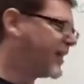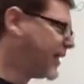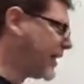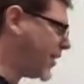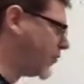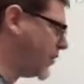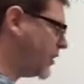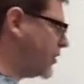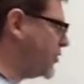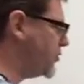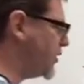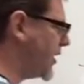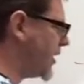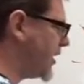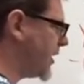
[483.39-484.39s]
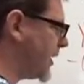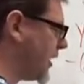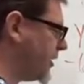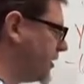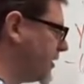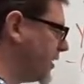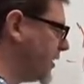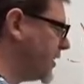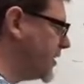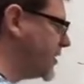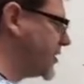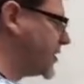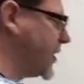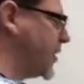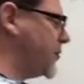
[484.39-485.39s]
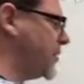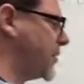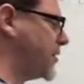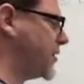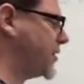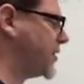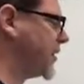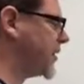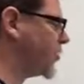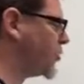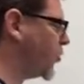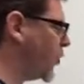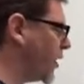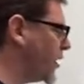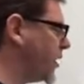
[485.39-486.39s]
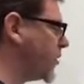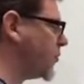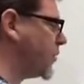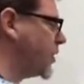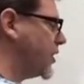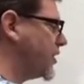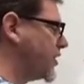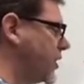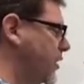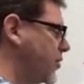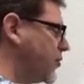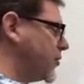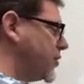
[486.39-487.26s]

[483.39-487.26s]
Now, when you get an identity statement that says one number is equal